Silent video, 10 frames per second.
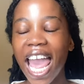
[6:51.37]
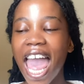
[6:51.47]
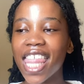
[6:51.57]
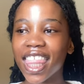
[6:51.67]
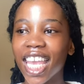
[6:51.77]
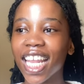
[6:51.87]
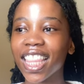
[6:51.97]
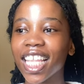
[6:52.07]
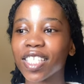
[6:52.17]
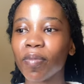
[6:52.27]
and
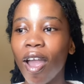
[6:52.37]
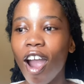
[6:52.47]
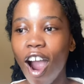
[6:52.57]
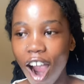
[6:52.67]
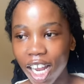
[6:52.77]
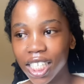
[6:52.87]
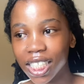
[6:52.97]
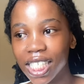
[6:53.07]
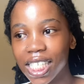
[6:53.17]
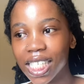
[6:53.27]
then there's my
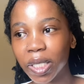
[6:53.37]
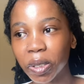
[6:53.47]
aunt.